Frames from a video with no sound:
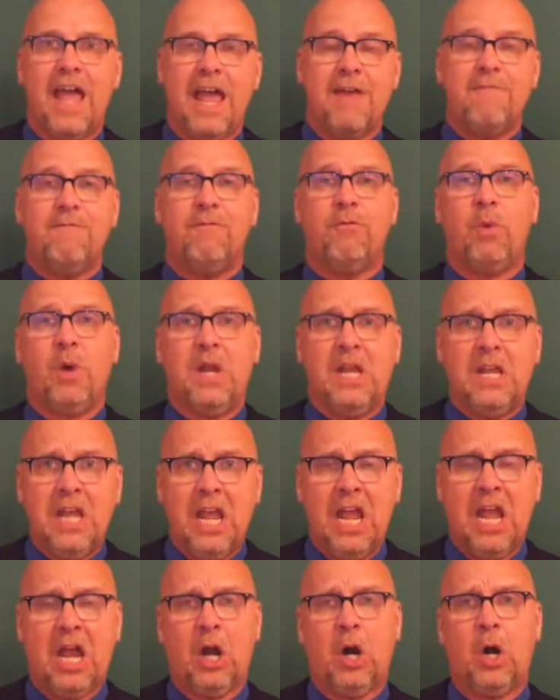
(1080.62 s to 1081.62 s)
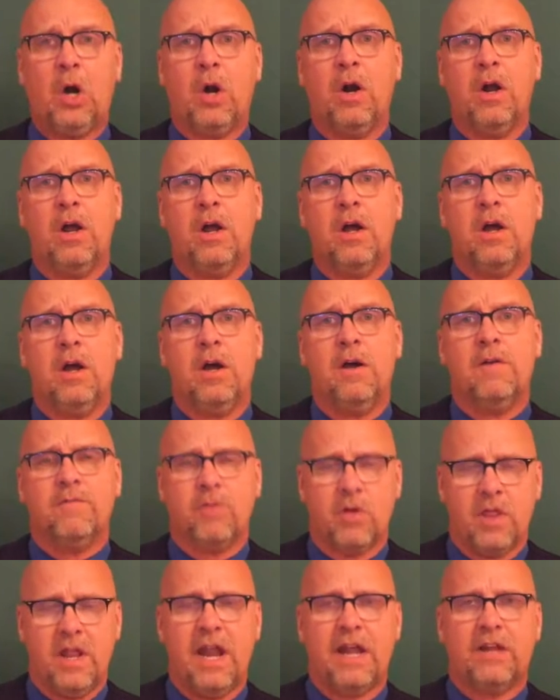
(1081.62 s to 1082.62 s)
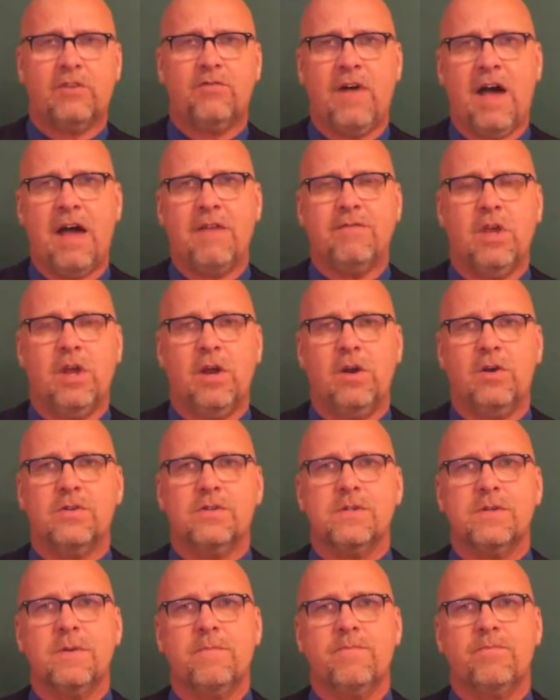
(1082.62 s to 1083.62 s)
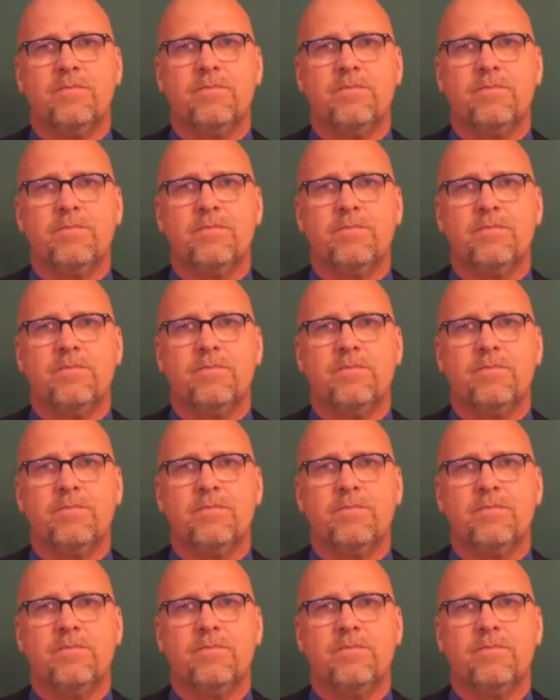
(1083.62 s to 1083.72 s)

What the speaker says: every year for the next 5 years,